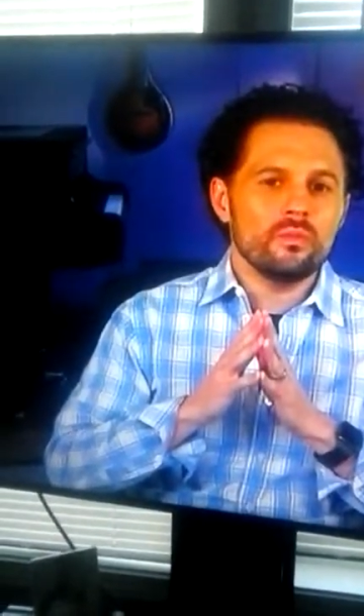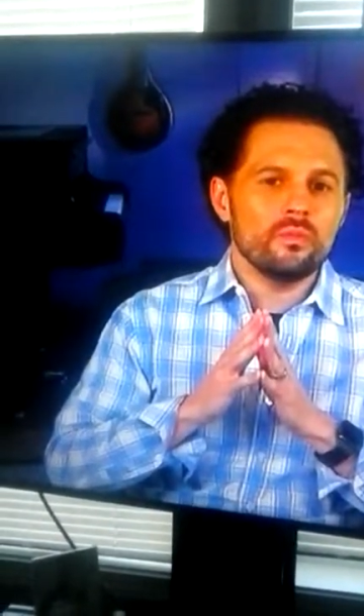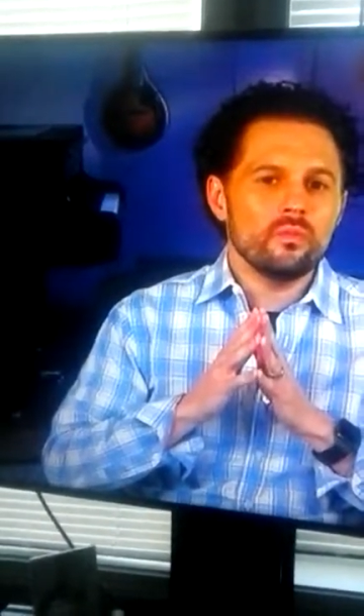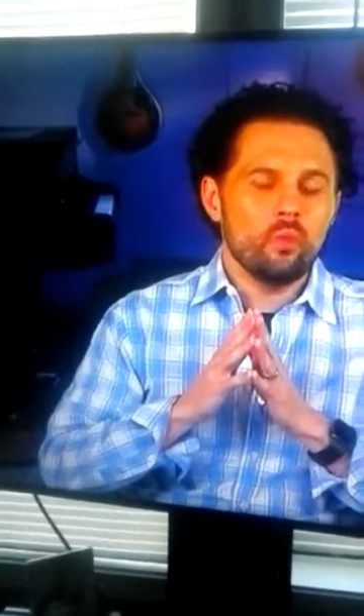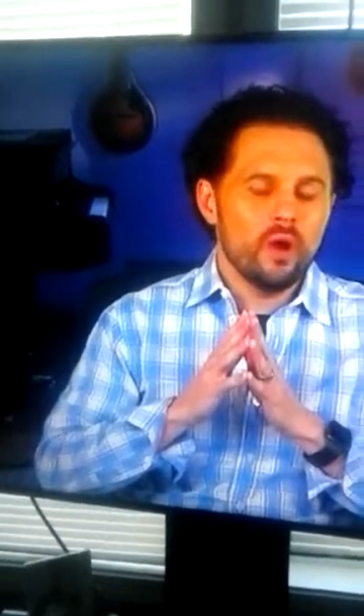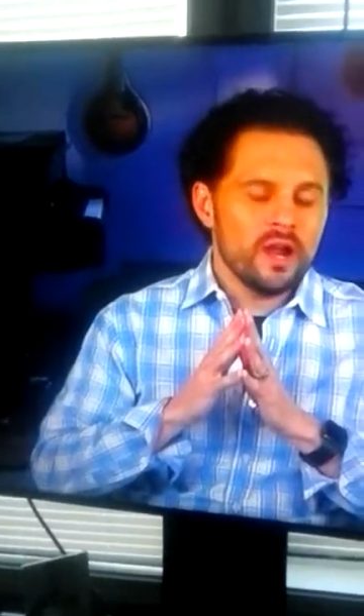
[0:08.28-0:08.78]

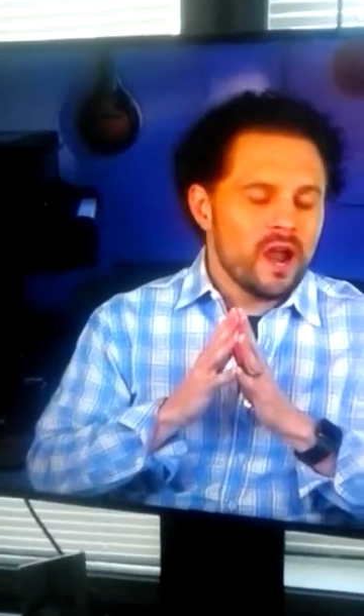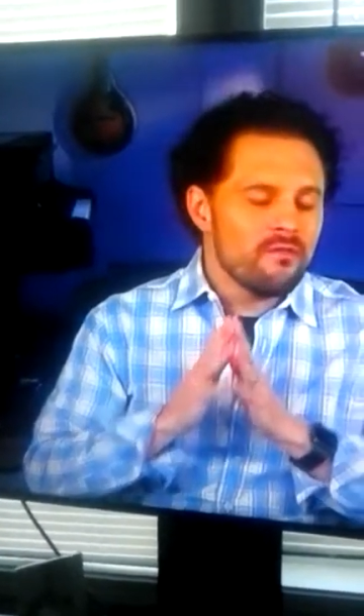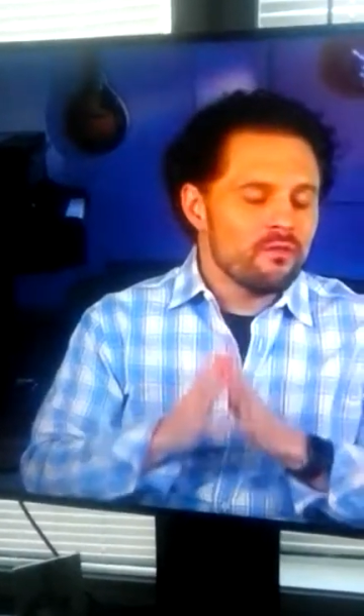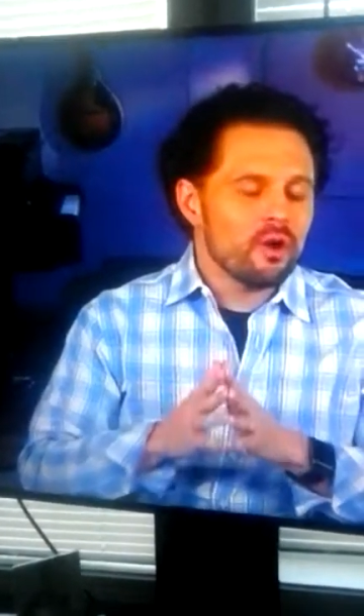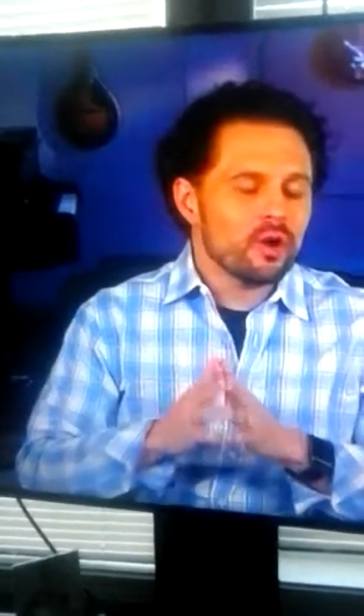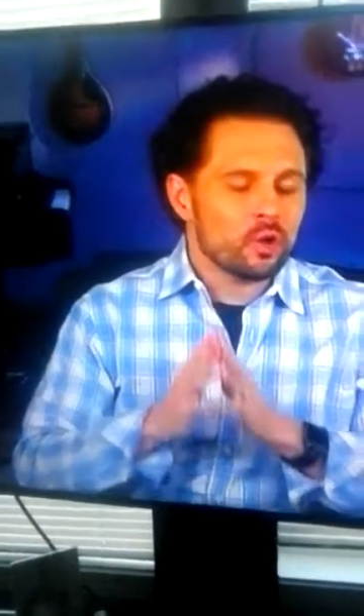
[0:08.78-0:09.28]

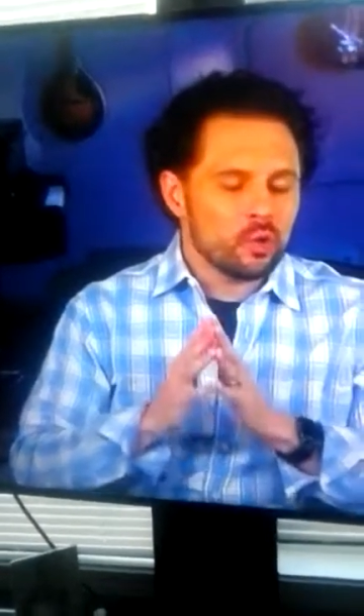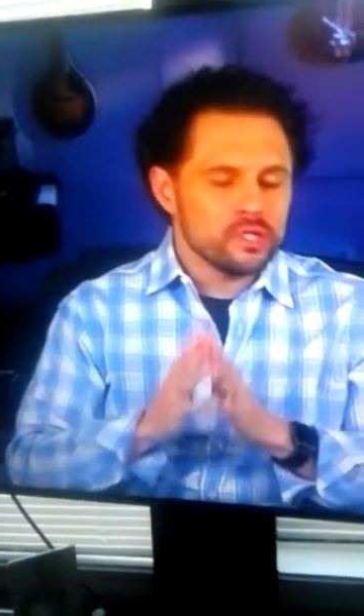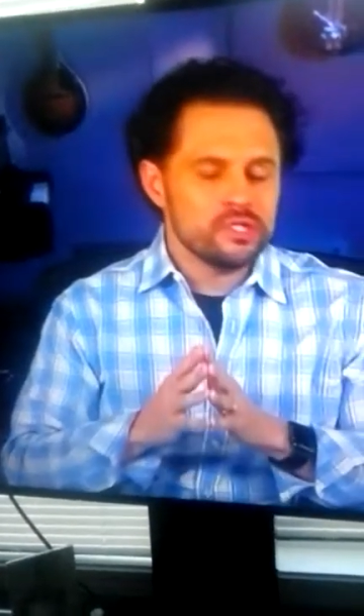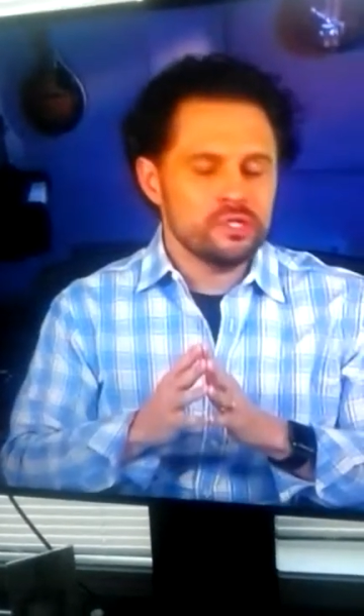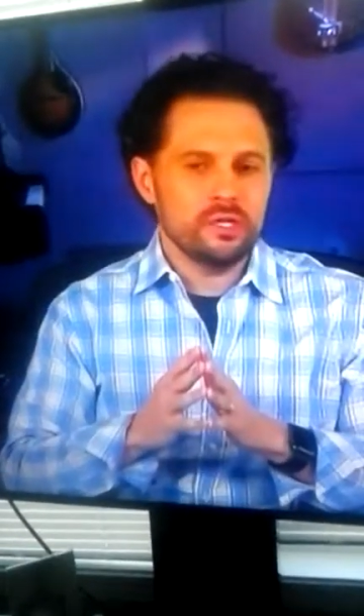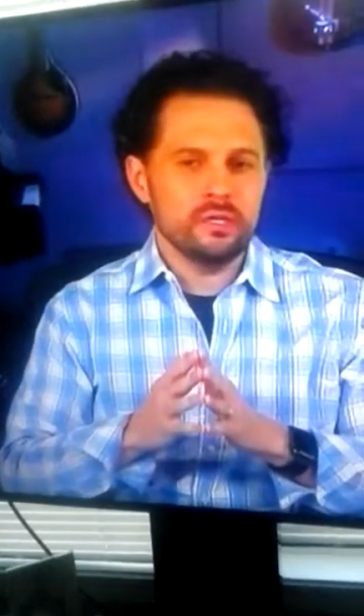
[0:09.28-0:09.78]
Whenever a
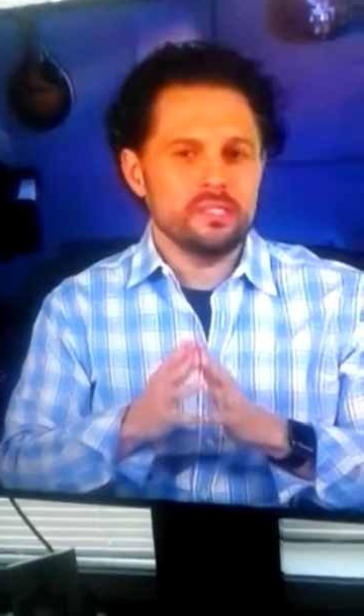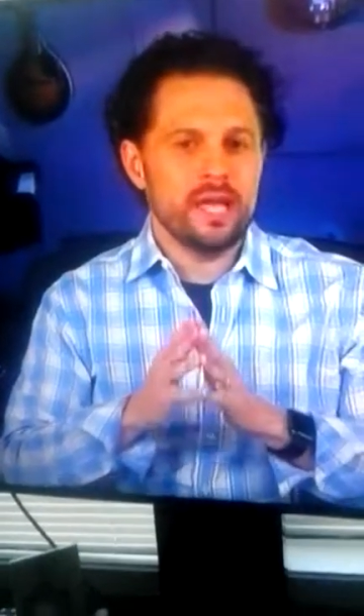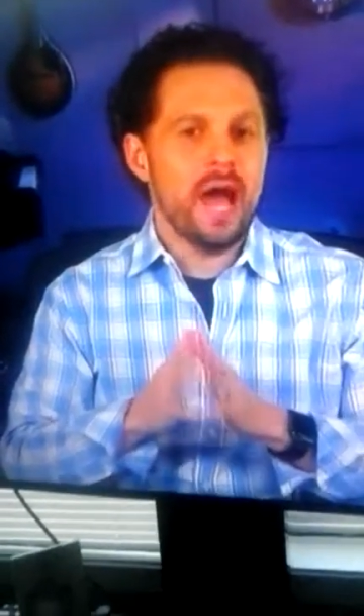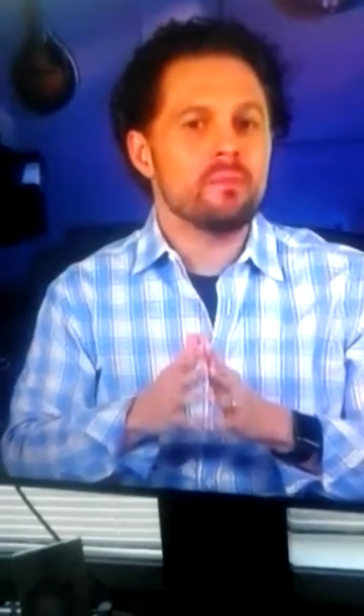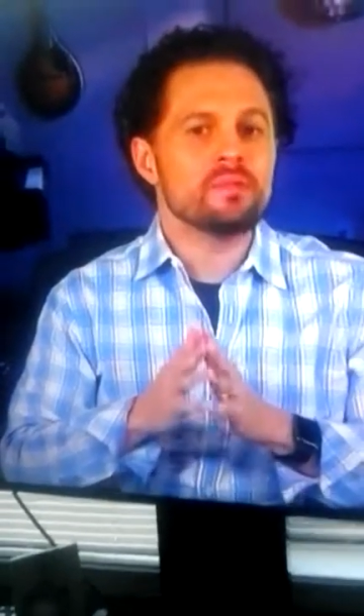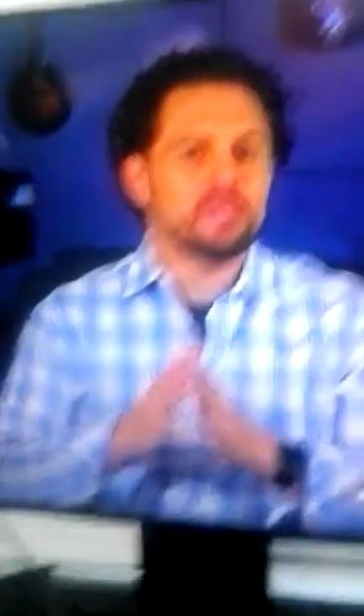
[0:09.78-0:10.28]
Christian
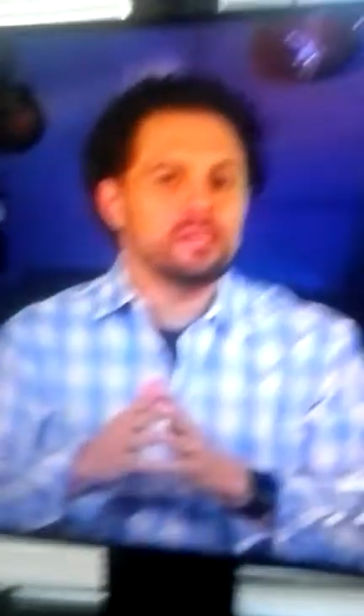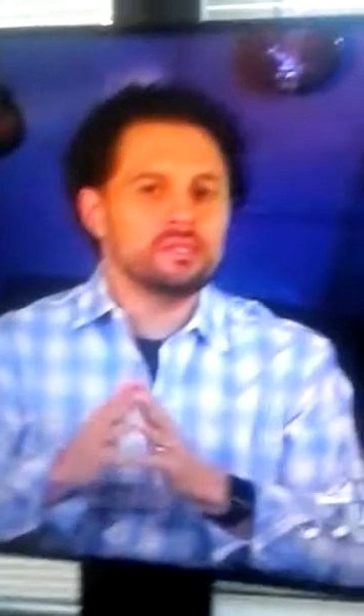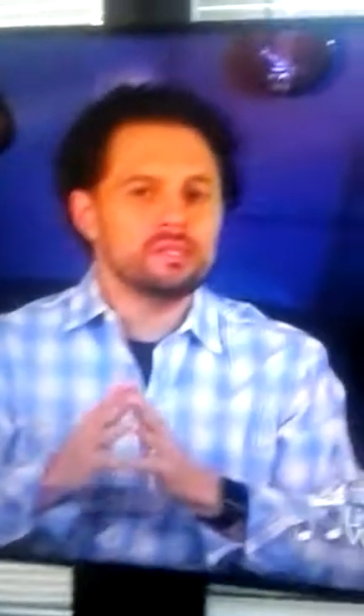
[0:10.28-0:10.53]
taps into